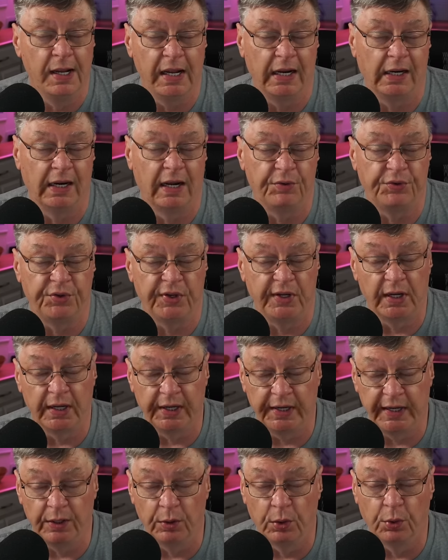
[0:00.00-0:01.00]
And I've seen,
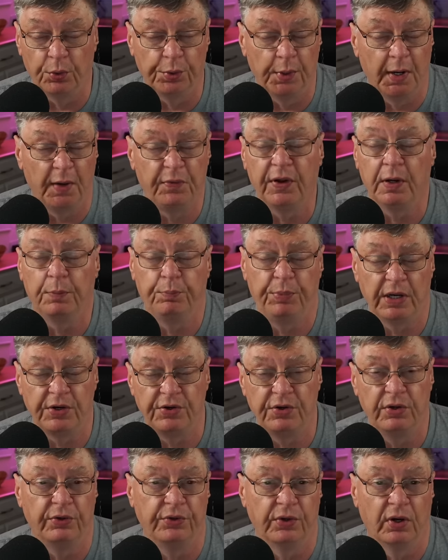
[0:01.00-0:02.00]
again, horrific
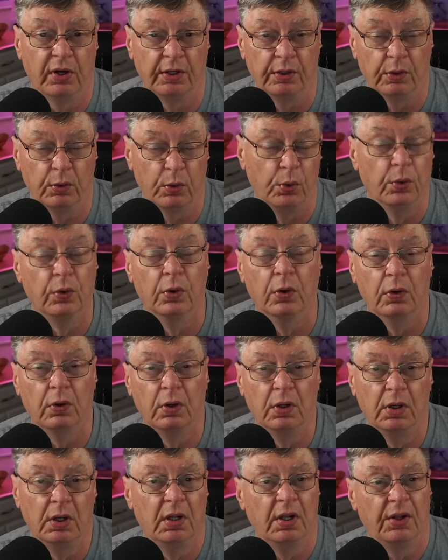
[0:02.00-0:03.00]
pictures on
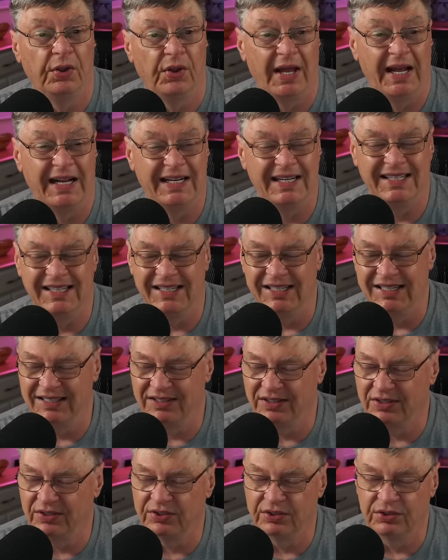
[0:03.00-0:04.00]
Google that
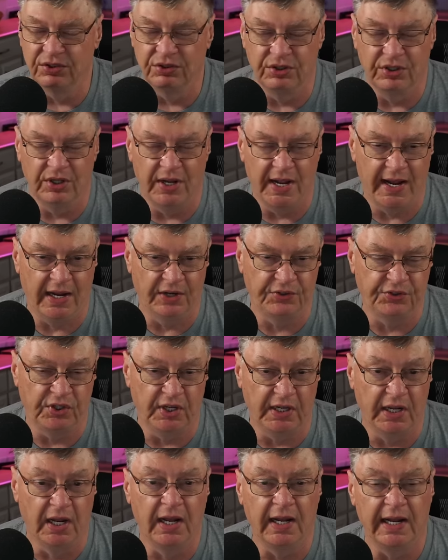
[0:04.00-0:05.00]
just
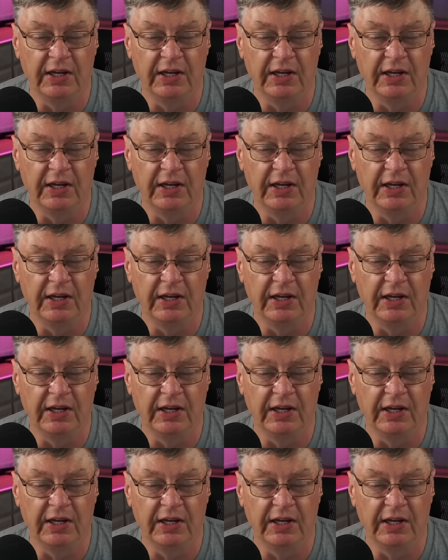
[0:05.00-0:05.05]
nasty.